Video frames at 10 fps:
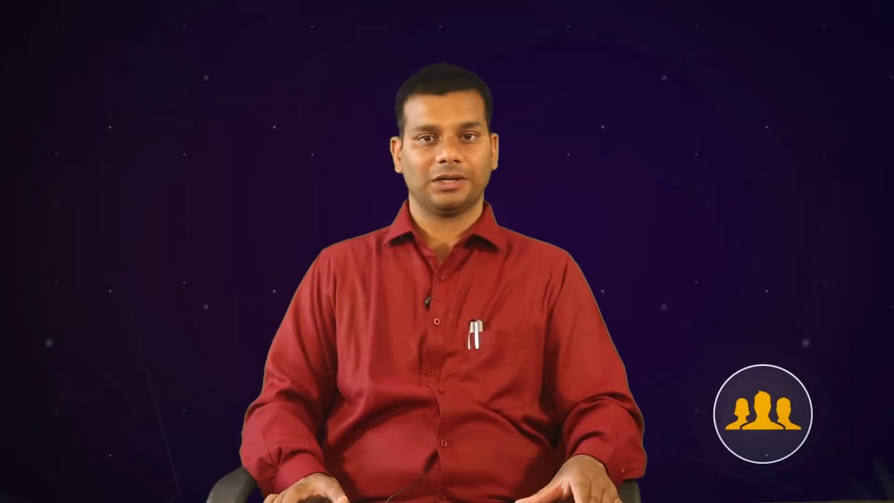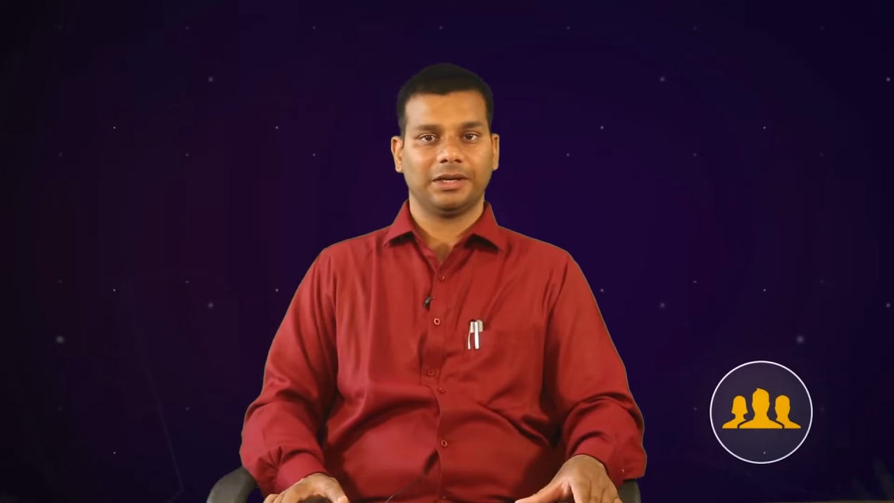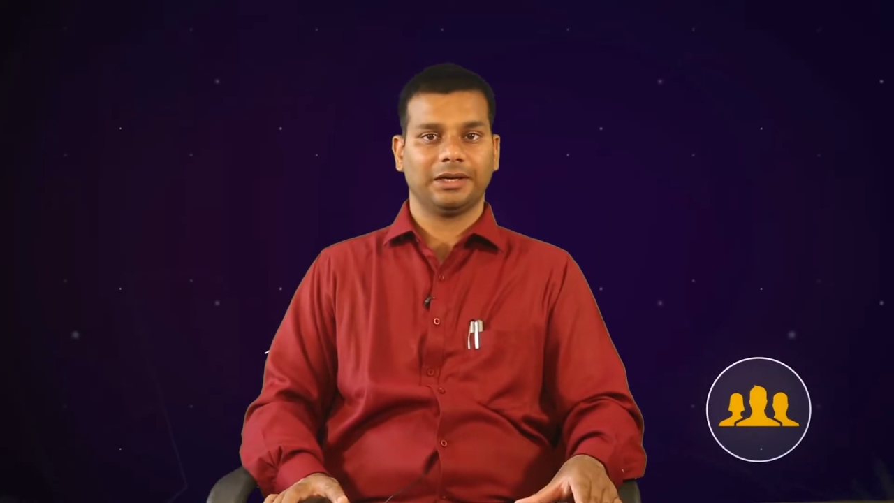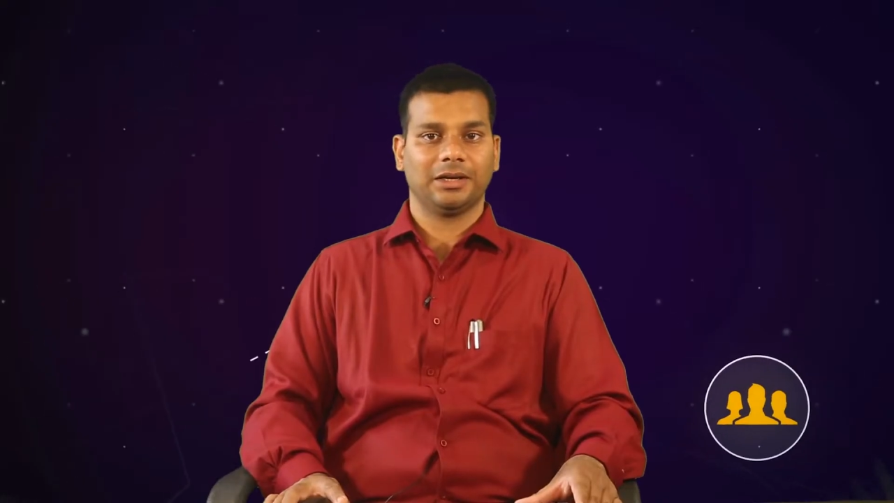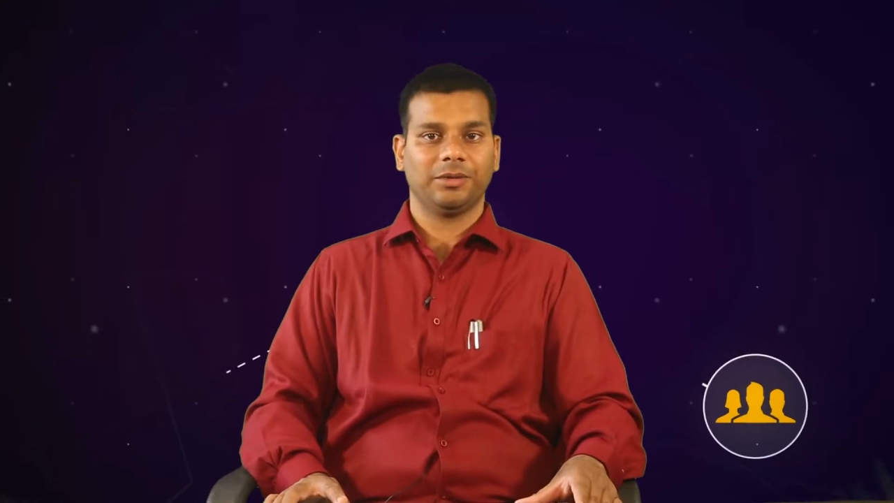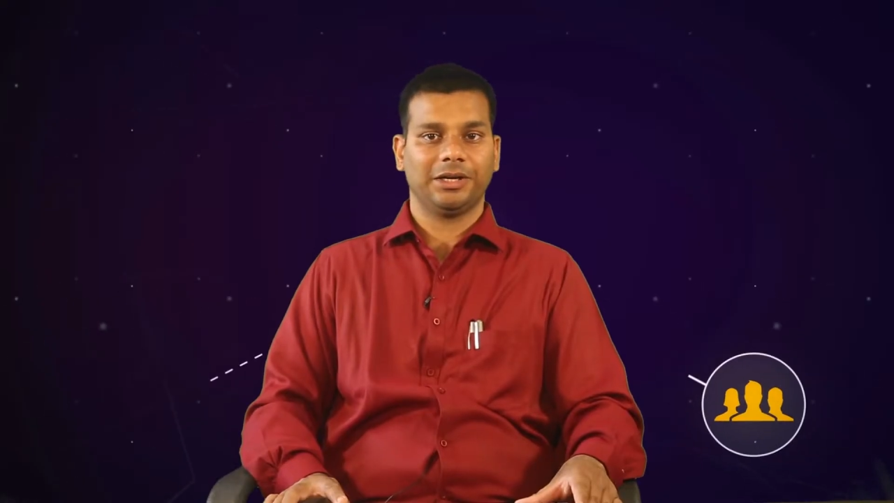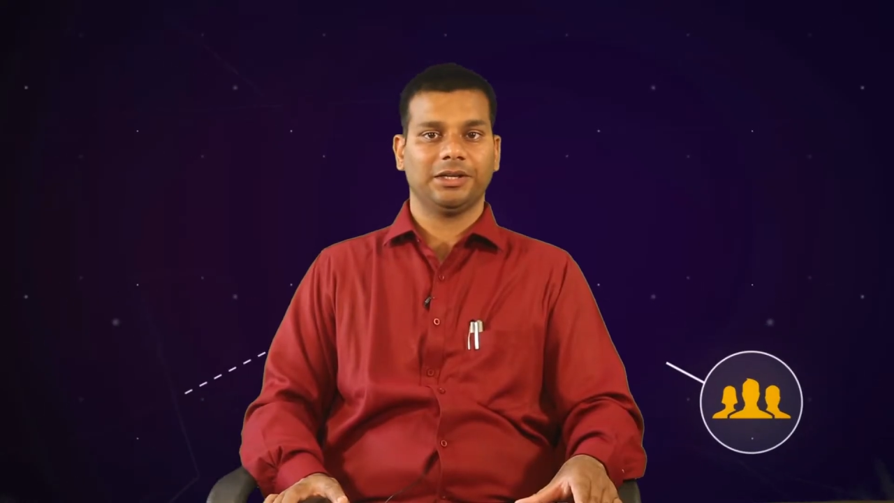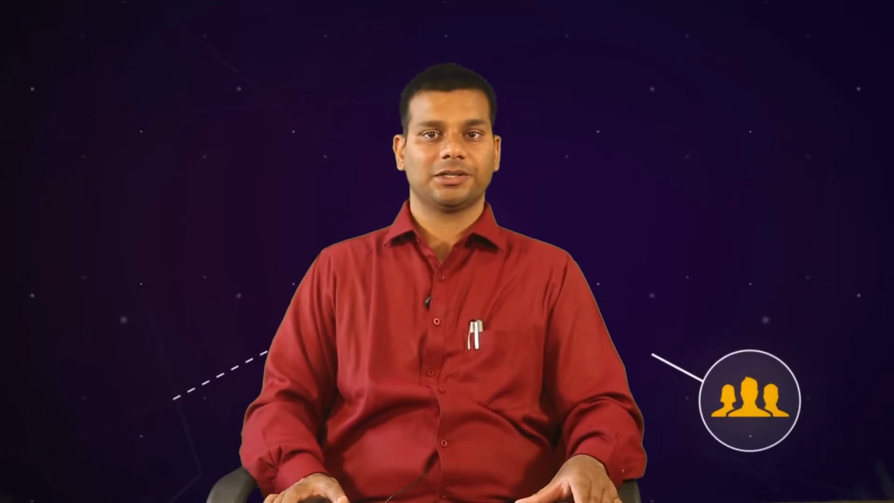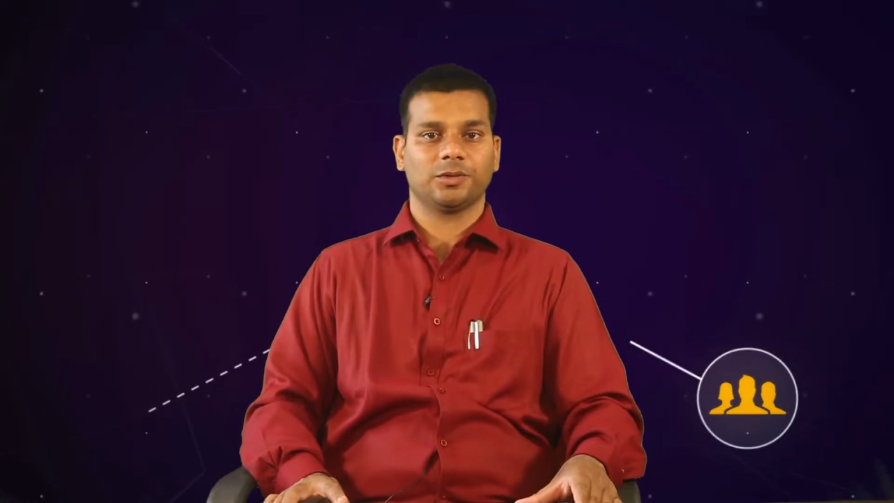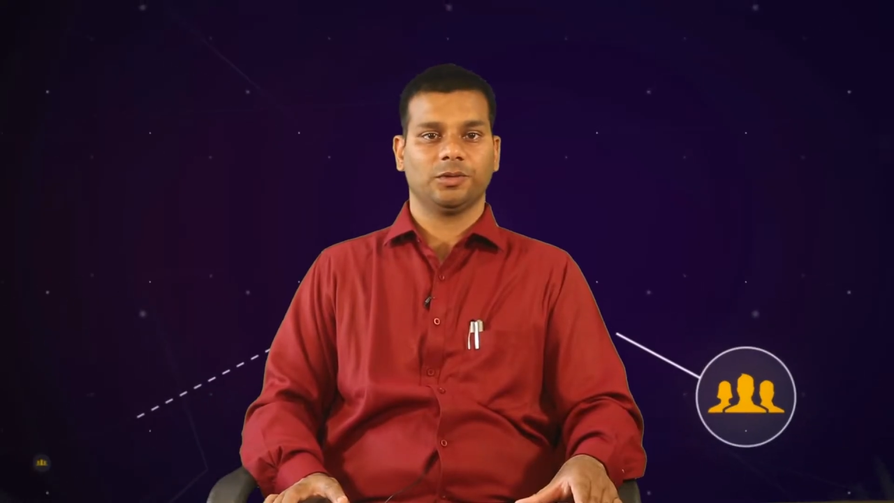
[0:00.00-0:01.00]
like
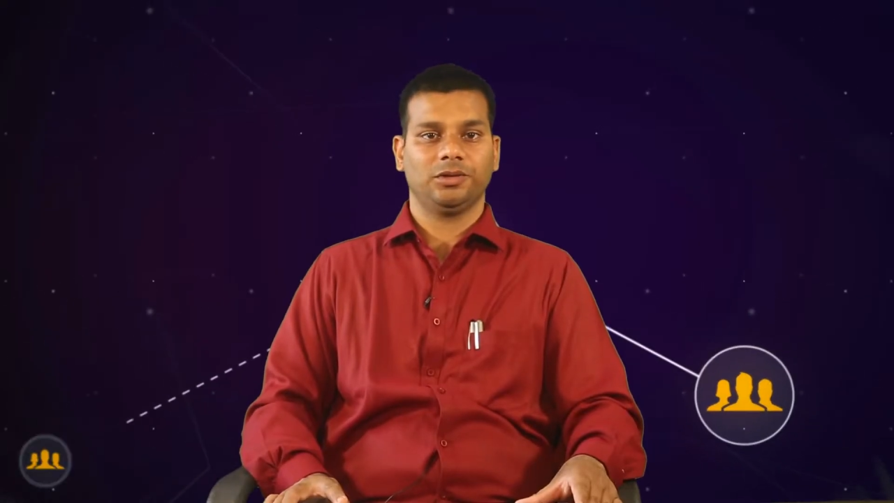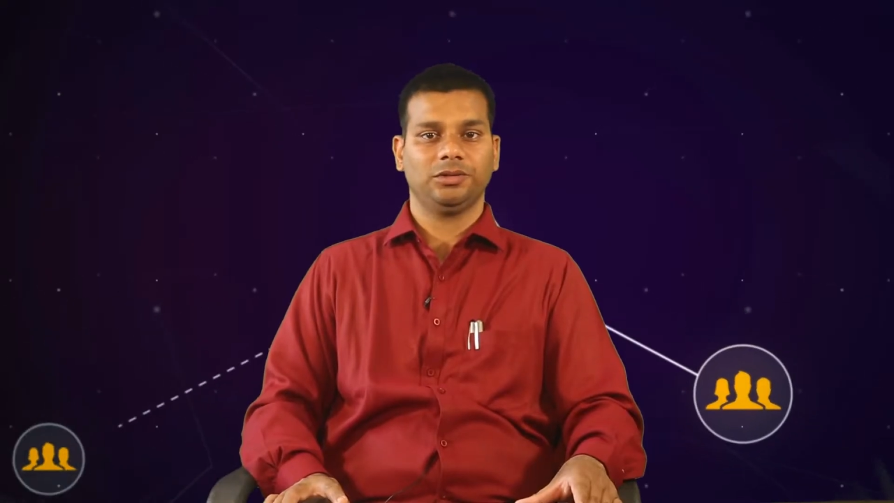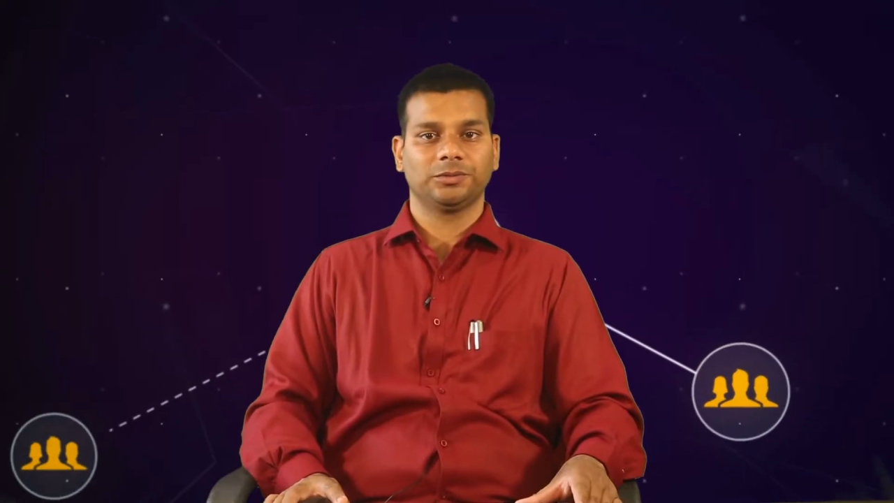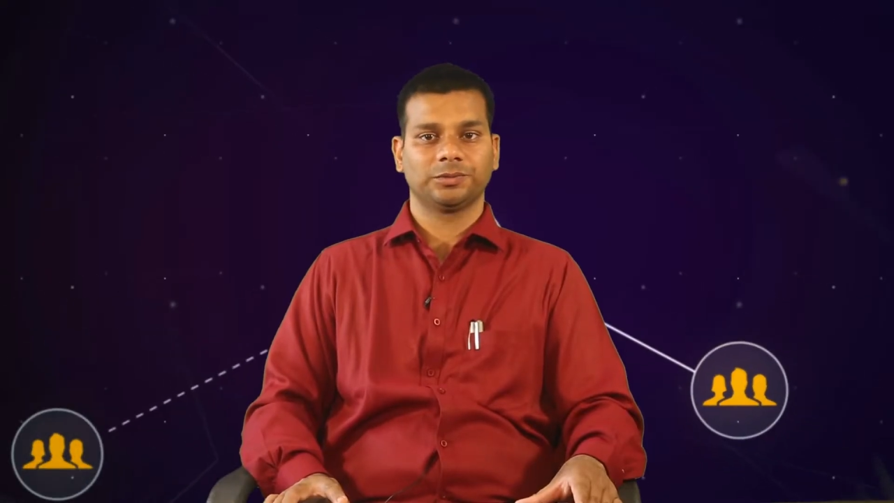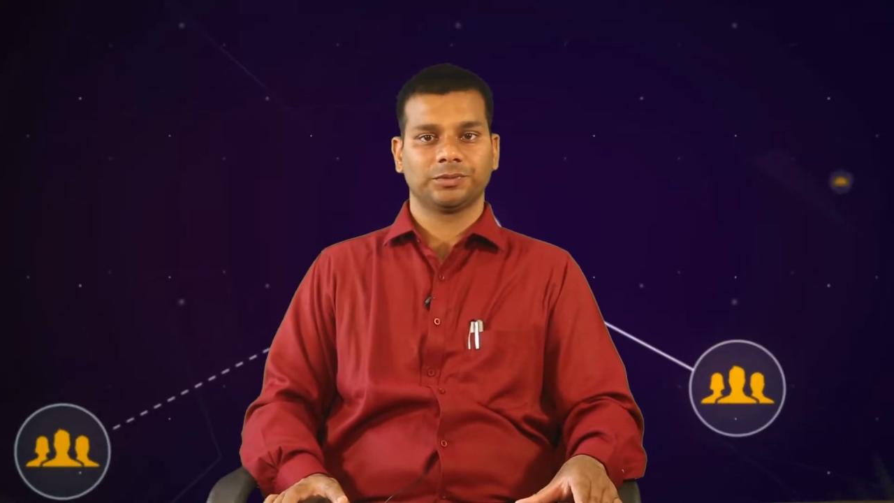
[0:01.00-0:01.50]
Amadeus or